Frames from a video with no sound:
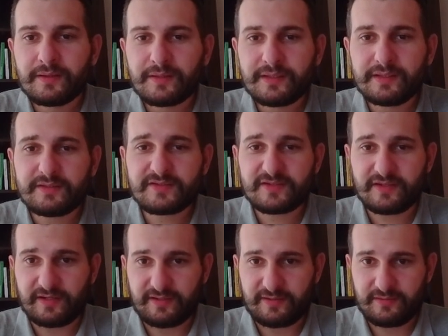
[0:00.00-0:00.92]

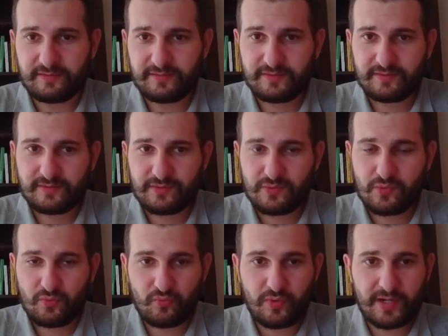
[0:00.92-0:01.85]
Instead,
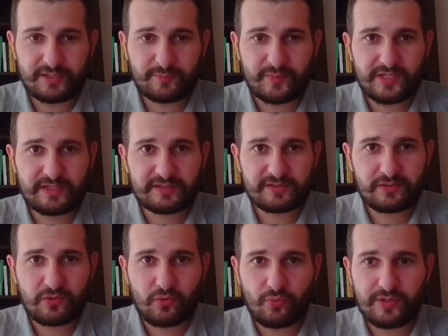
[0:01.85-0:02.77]
white played
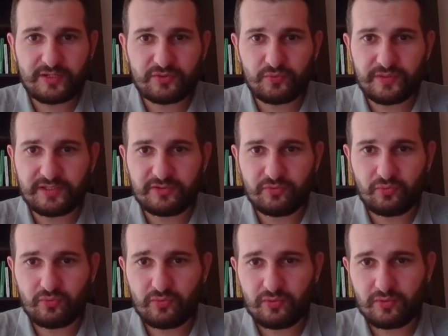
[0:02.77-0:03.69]
queen to e2,